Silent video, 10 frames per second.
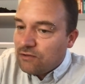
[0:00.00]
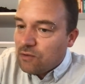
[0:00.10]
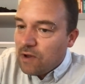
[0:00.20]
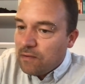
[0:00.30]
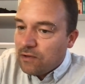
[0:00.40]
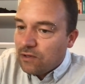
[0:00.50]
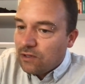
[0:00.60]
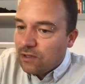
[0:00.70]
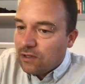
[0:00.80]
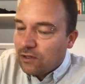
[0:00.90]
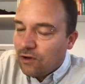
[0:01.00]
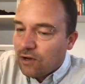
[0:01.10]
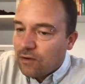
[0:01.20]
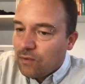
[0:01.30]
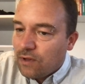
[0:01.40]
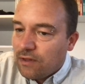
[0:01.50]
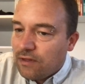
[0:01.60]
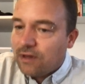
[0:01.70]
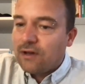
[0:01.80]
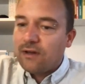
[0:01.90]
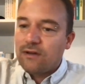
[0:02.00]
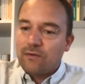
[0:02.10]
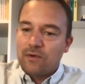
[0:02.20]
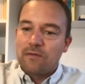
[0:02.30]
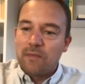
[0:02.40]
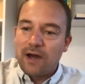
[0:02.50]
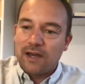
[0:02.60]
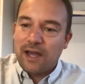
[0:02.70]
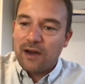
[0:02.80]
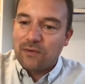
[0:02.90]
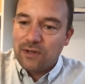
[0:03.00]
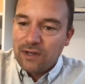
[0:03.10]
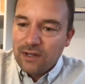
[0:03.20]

so maybe they'll log it with My Account.